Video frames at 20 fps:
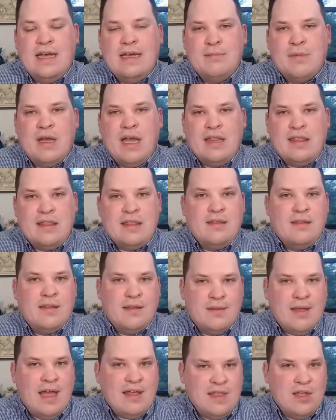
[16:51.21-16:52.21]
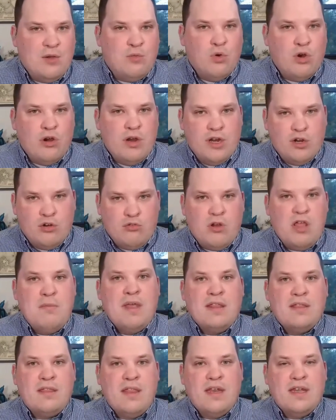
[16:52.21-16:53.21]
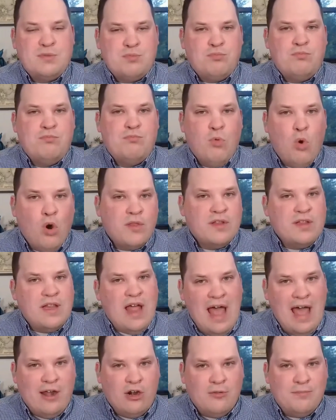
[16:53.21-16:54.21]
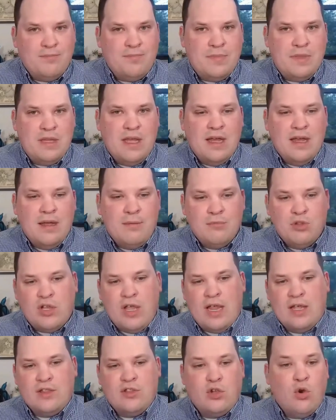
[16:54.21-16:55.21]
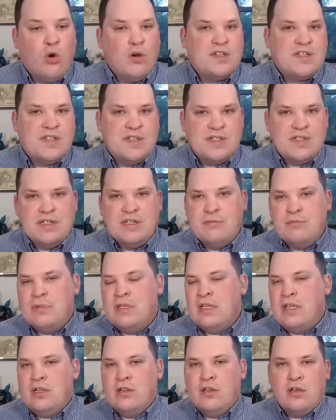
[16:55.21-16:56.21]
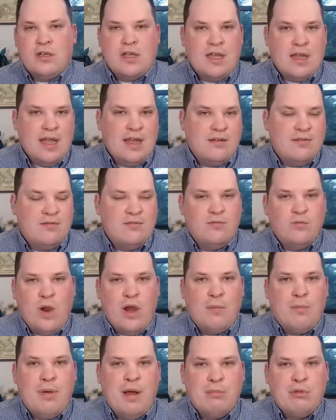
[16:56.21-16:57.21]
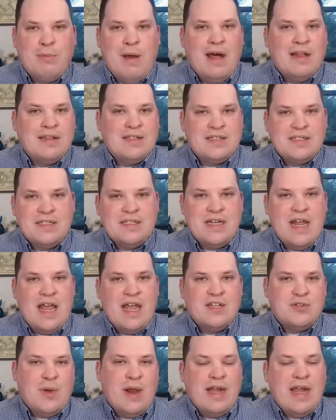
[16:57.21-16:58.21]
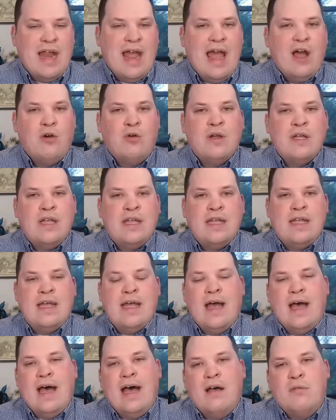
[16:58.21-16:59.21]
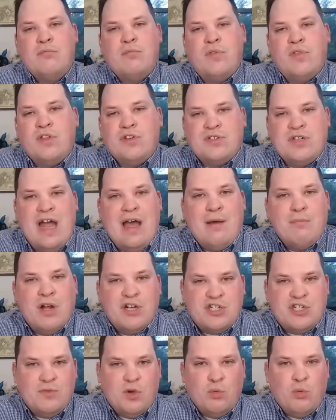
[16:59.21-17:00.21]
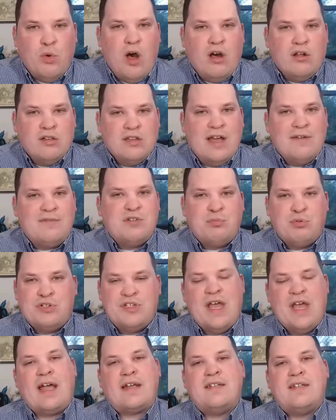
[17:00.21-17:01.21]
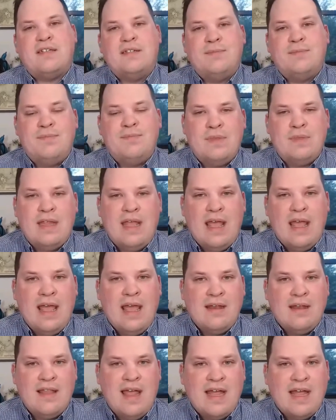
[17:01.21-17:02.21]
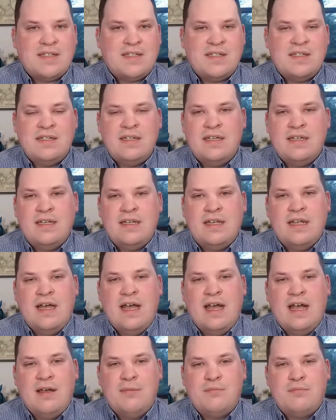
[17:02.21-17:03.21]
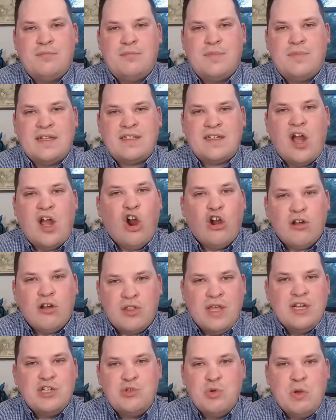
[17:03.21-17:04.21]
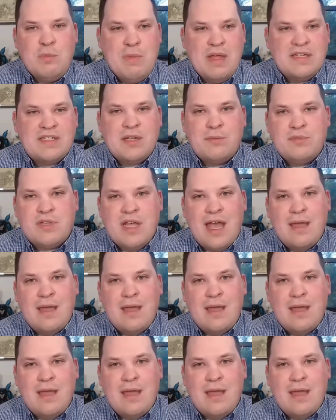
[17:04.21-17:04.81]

Um, I, th- I think we're in agreement that it's more the latter. Um, looking at the court system, looking at where public policy stands right now, um, there's not much of a wall left to protect. And that's um, that's a hard thing to admit